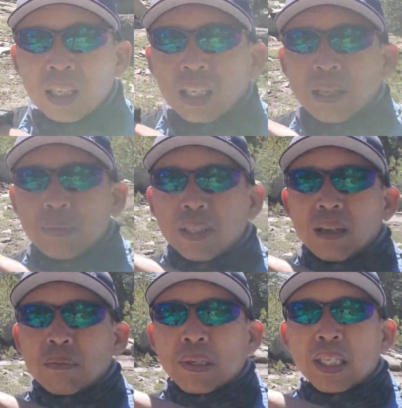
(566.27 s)
climbing
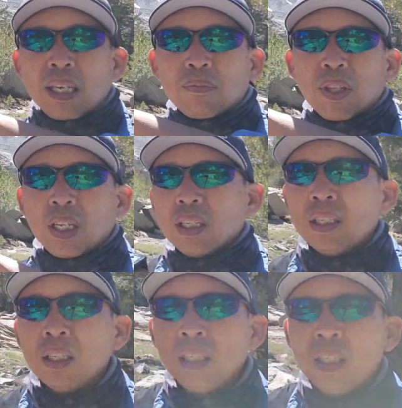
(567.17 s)
that peak up there.
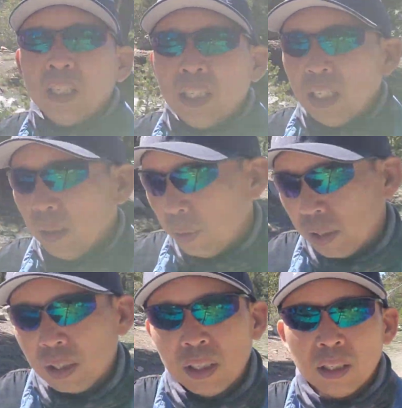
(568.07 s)
It was
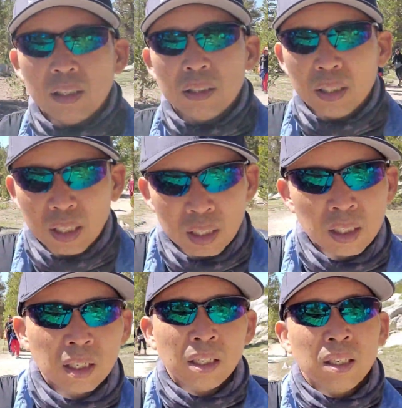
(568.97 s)

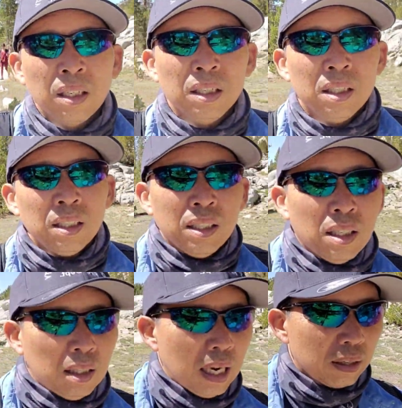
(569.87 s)

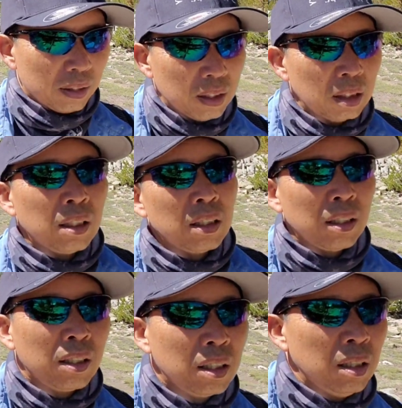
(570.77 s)
13,000,
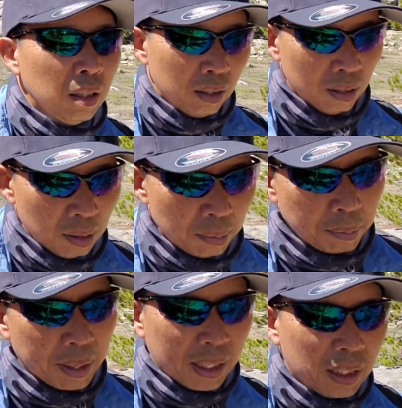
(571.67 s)

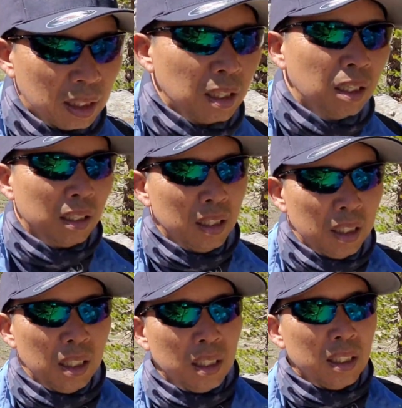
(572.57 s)
but
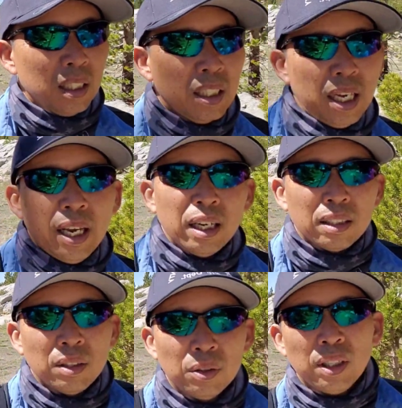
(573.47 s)
since the air is
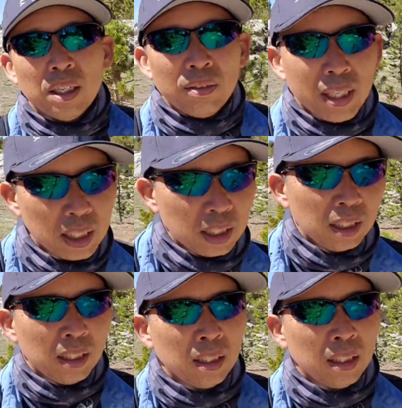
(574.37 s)
so thin right here,